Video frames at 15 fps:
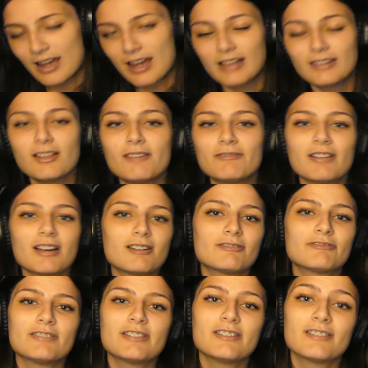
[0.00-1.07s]
I love
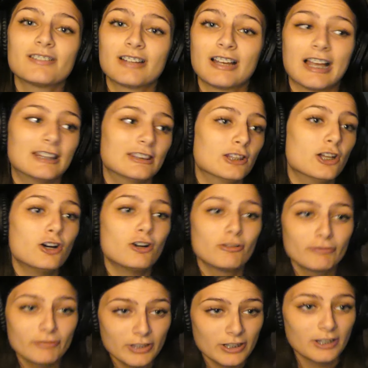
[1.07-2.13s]
Alfie. I
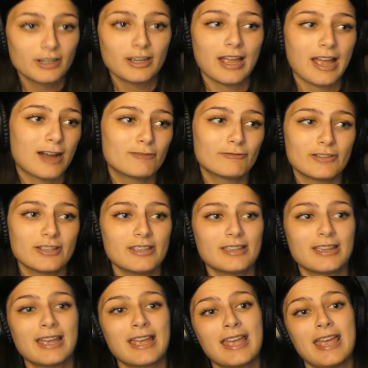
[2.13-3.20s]
loved Alfie.